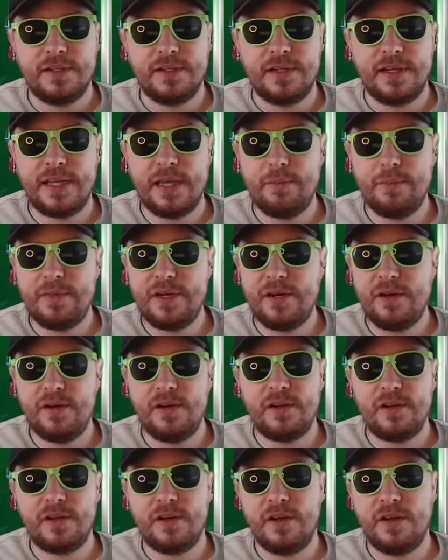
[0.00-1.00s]
Like Habanero,
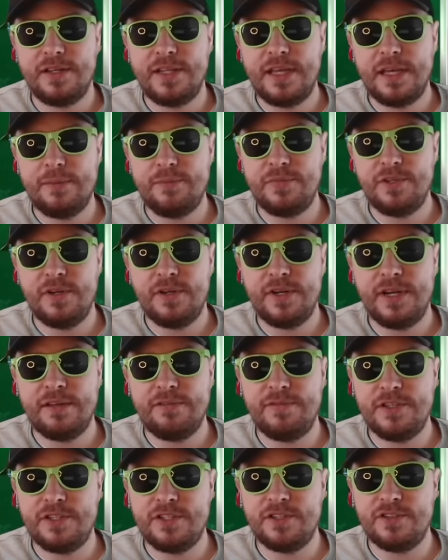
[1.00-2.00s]
look, a lot of games you don't
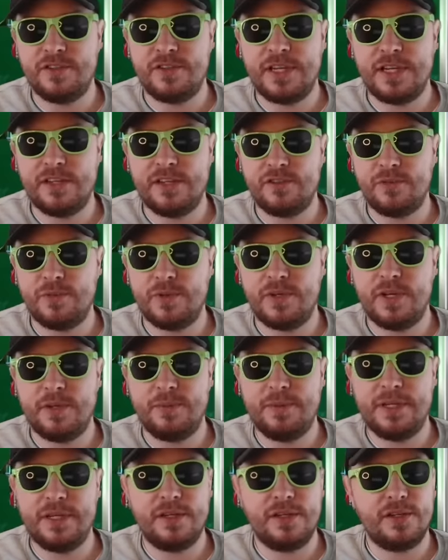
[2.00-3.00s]
have features on as well. I
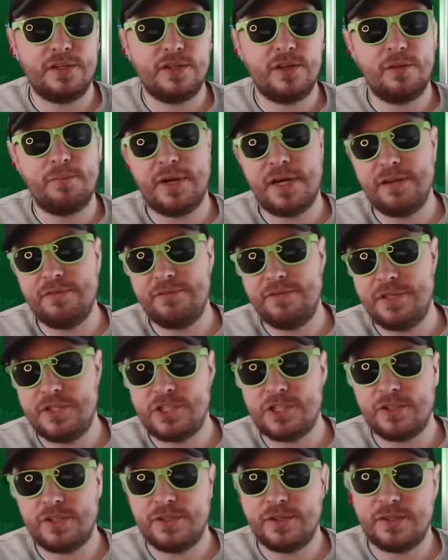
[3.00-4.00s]
mean, you can't buy a
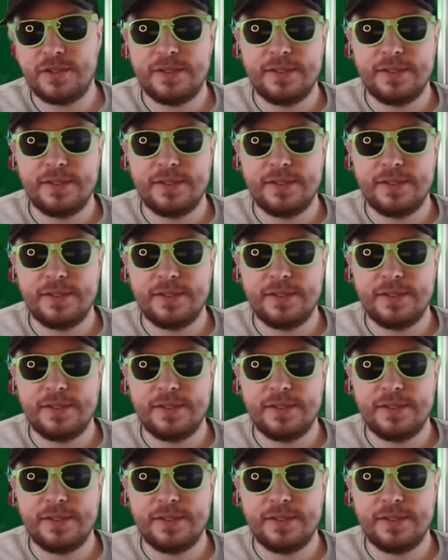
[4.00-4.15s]
feature on.